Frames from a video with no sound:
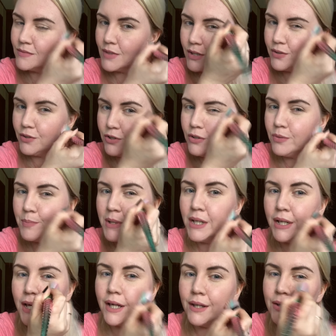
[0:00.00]
A little bit
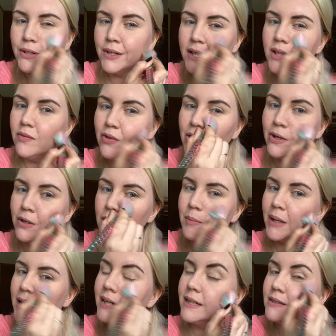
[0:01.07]
of color never hurt
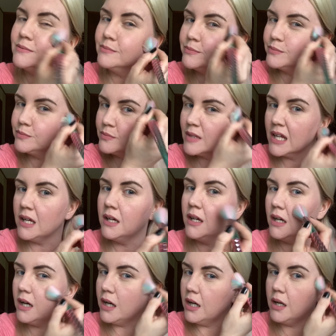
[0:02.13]
nobody.
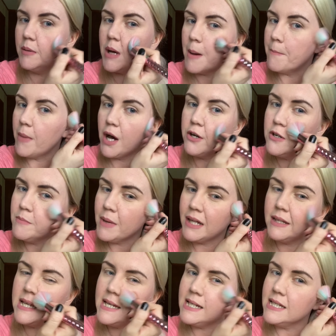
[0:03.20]
Uh, Modern
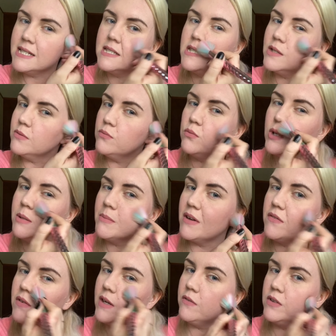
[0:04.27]
Ballet is one of my
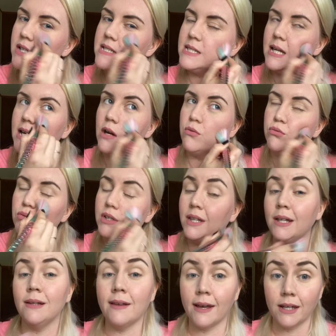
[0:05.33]
favorites and I
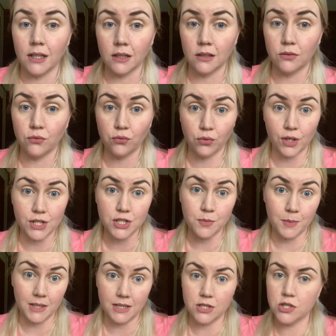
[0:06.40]
really like Fresh
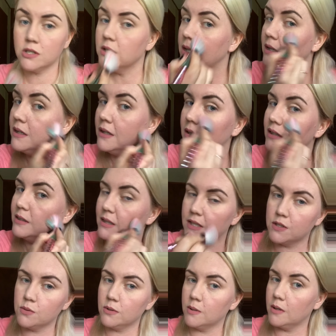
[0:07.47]
Peach.
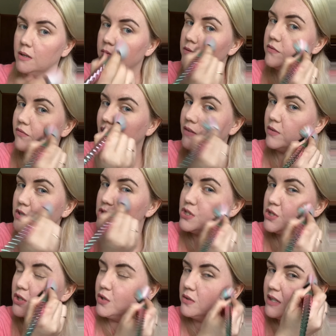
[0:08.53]
That's one of my favorites
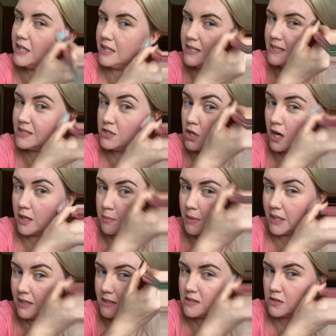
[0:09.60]
too. It is not a
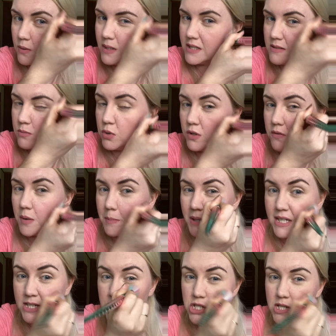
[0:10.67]
pink, so it is more of a
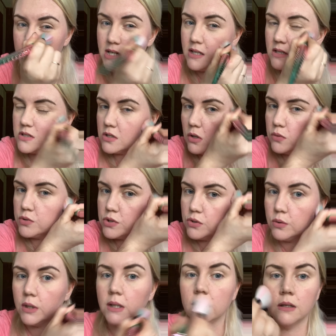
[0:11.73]
peachy tone to
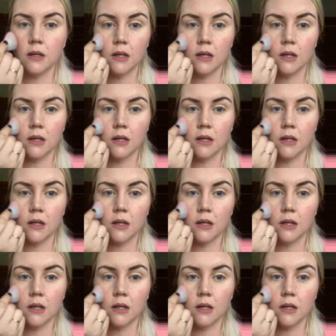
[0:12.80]
it